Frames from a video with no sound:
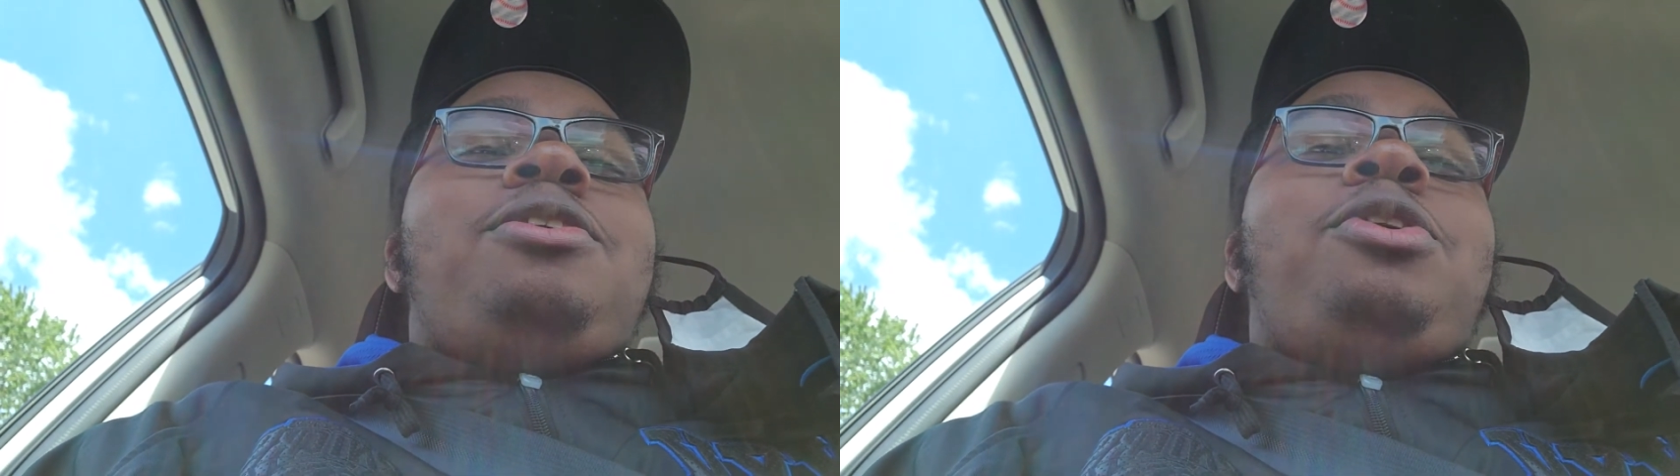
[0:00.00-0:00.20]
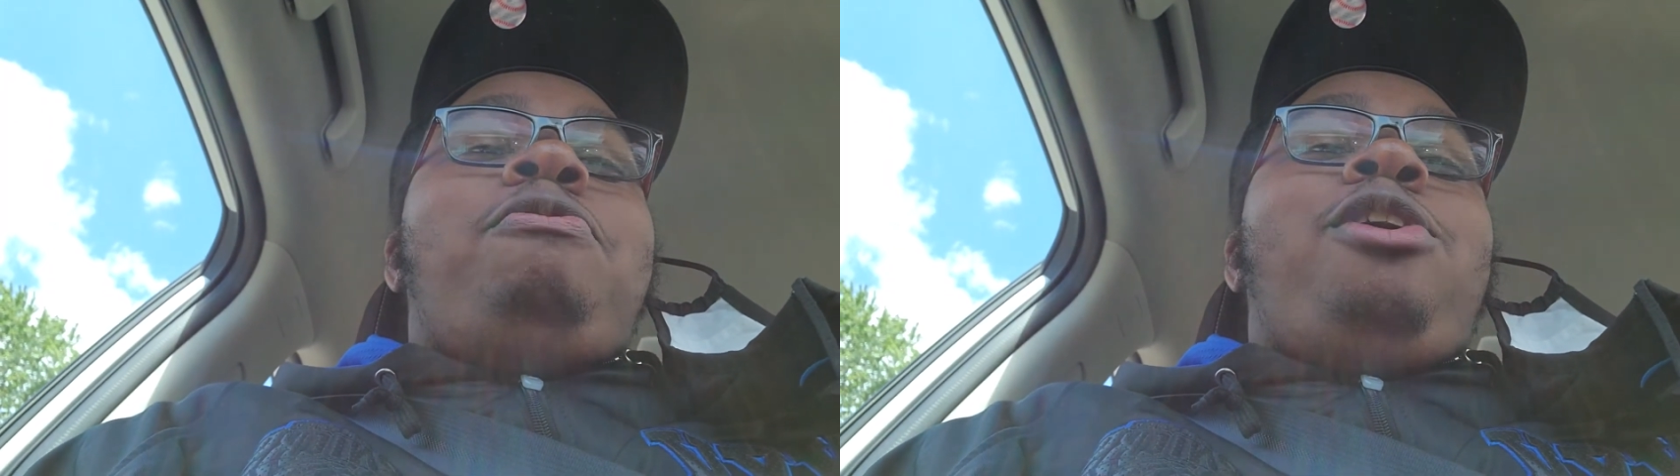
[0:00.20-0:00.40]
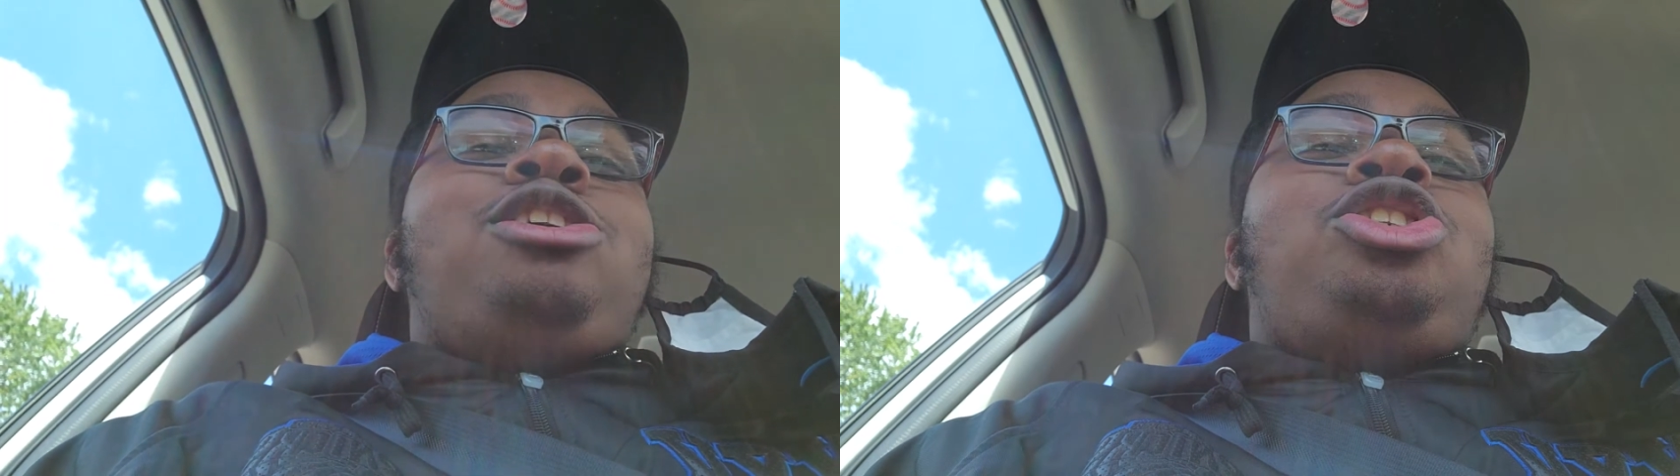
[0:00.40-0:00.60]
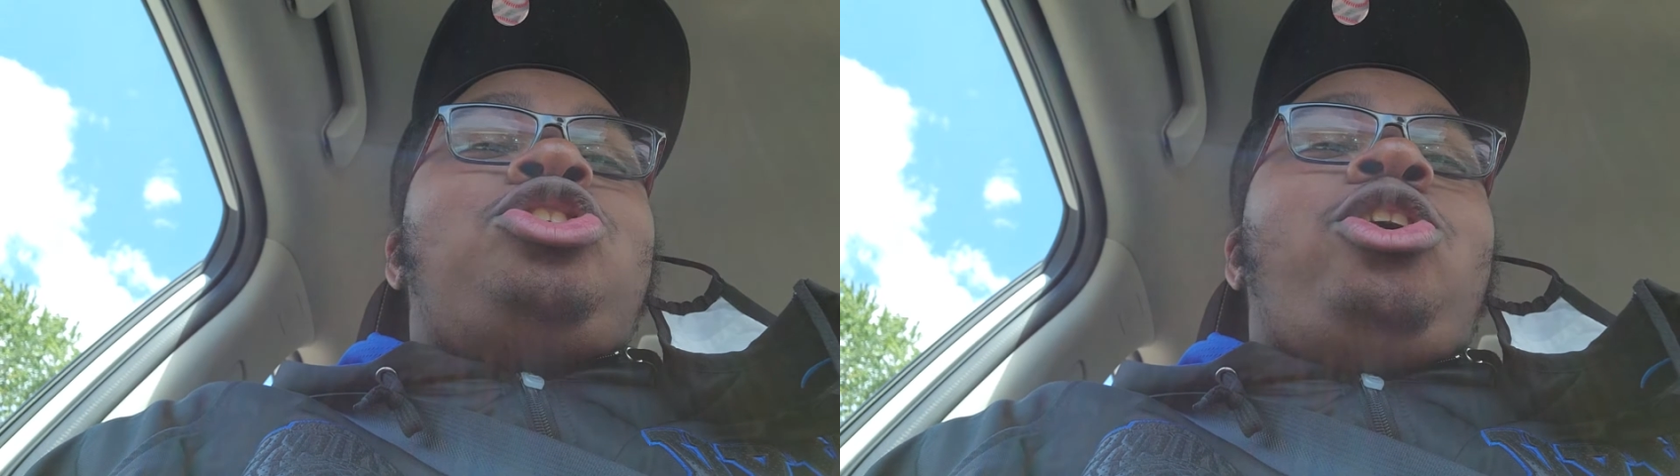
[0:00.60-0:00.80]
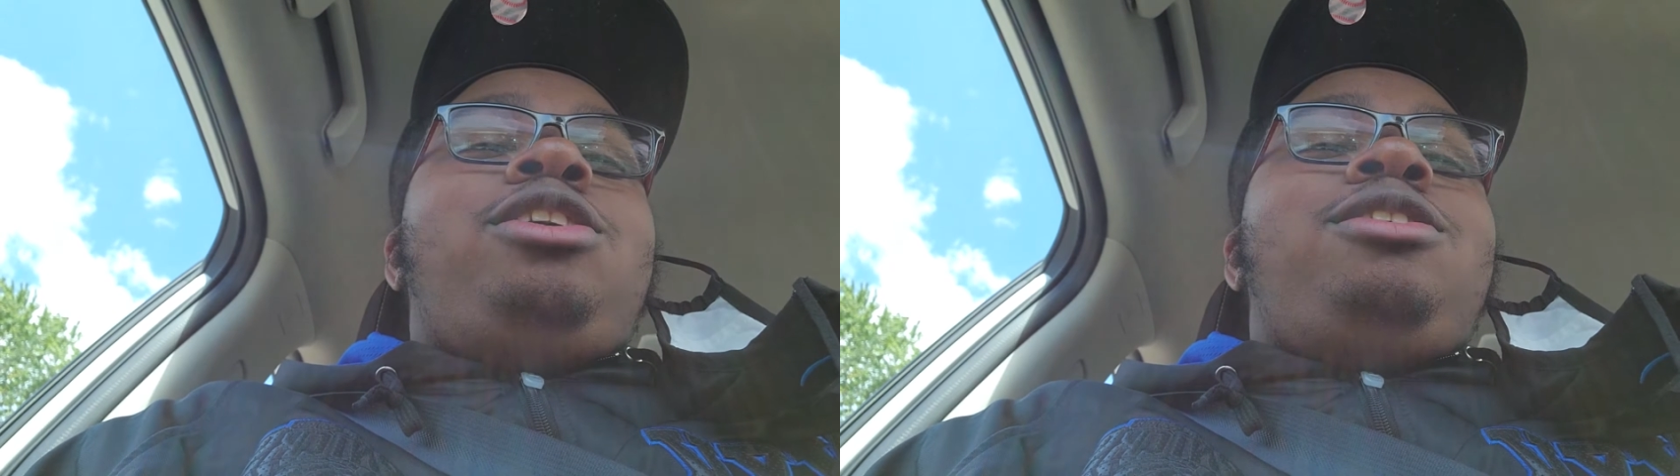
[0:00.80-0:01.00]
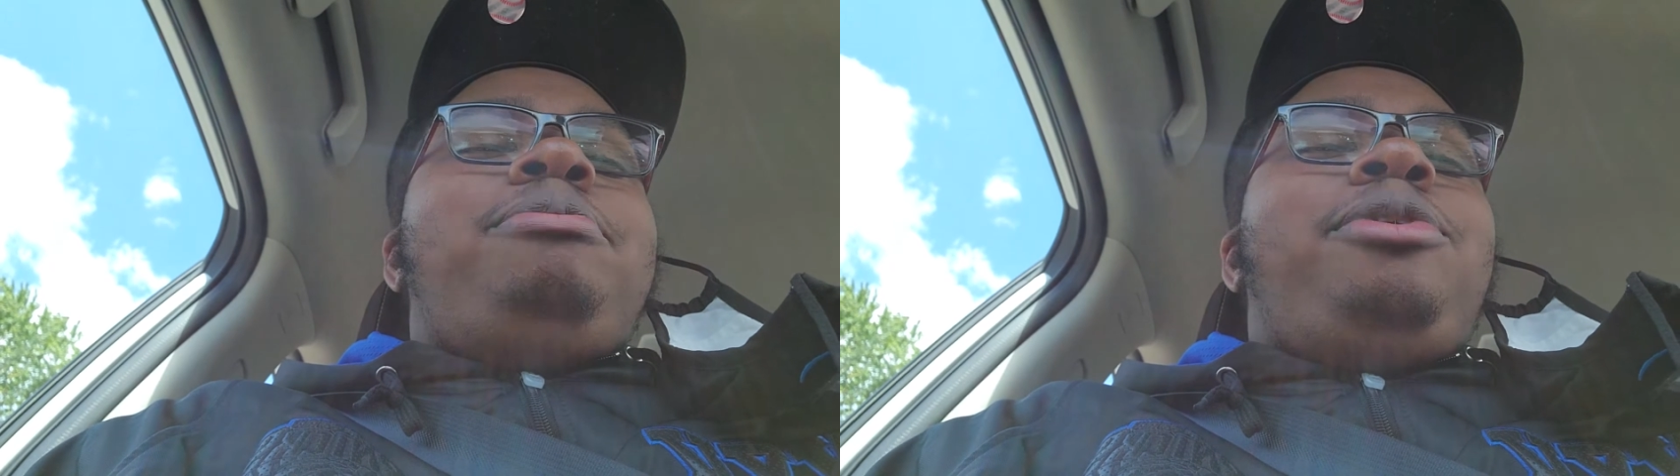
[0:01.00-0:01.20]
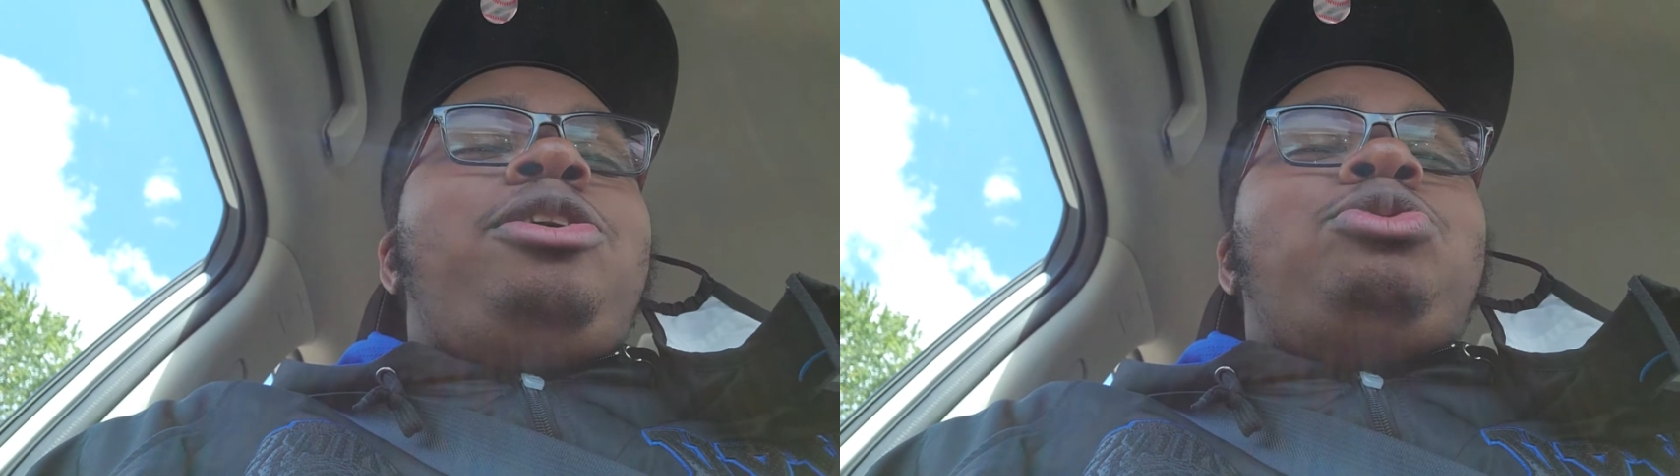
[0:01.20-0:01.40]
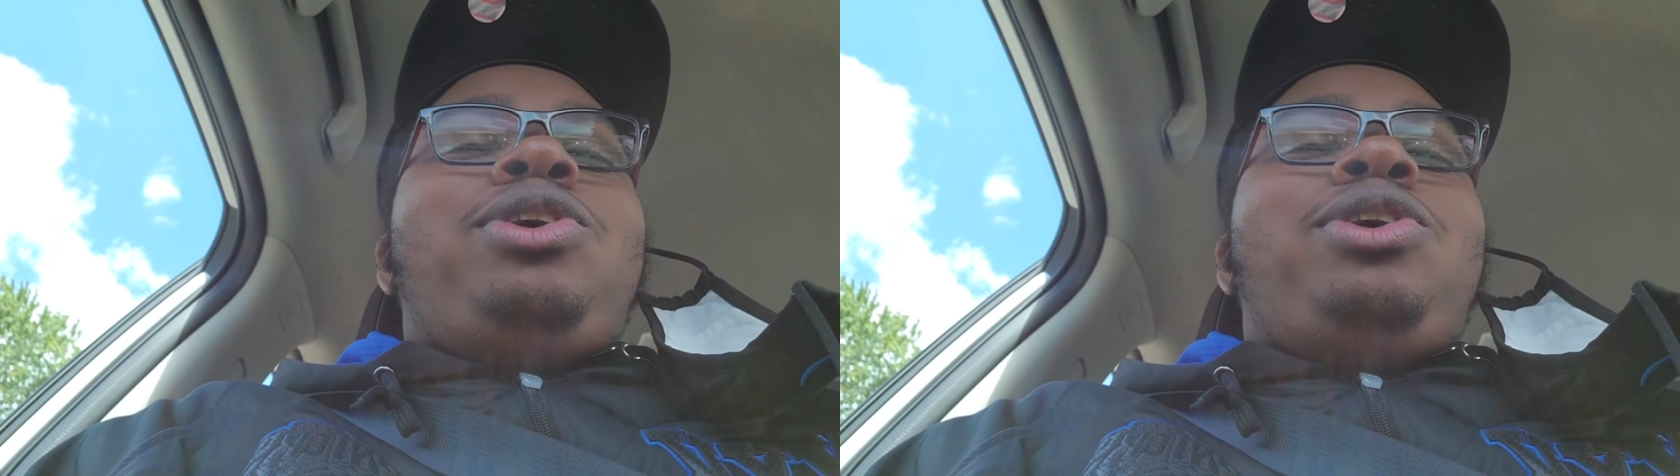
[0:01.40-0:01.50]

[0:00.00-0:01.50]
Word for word: We fell short, but it was